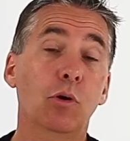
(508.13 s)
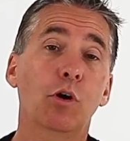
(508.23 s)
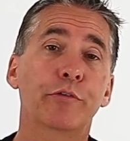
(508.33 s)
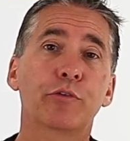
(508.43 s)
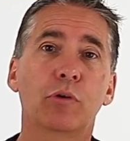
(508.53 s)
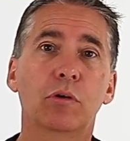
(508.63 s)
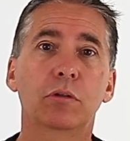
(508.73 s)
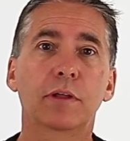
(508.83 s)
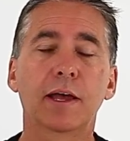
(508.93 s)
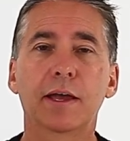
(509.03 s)

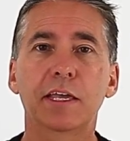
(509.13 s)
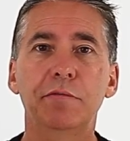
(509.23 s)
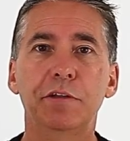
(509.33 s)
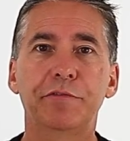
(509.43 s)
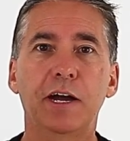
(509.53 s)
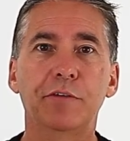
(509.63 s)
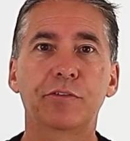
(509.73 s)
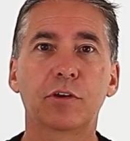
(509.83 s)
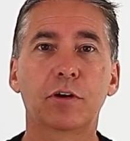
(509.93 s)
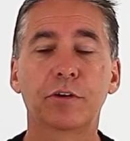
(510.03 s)
overall, I give it five
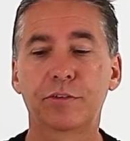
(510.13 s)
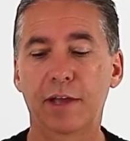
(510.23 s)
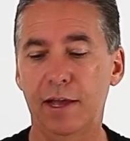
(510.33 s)
stars.